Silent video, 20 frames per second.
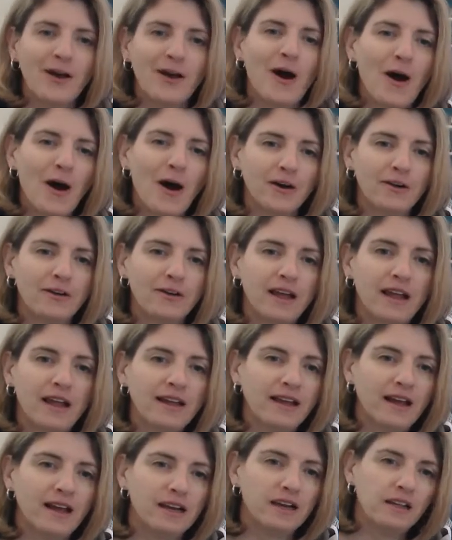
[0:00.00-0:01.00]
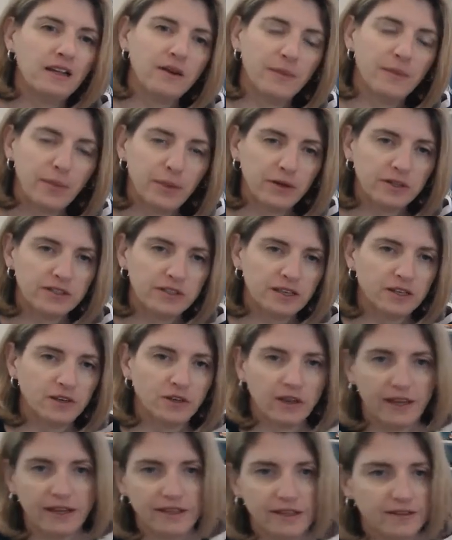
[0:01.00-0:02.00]
are any kind of little books that you
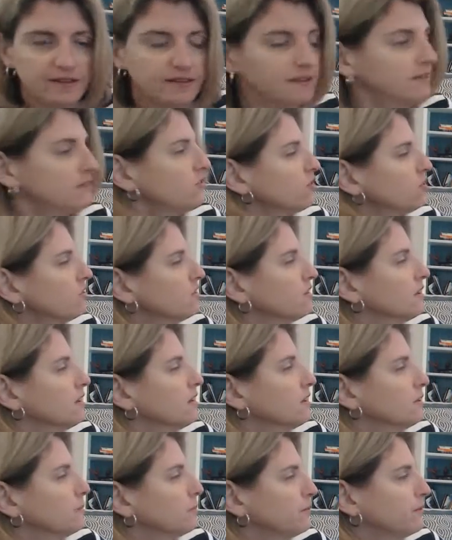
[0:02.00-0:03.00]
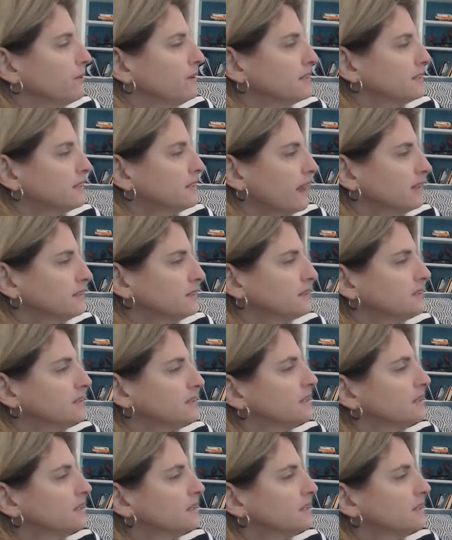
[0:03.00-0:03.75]
like. This is just a little princess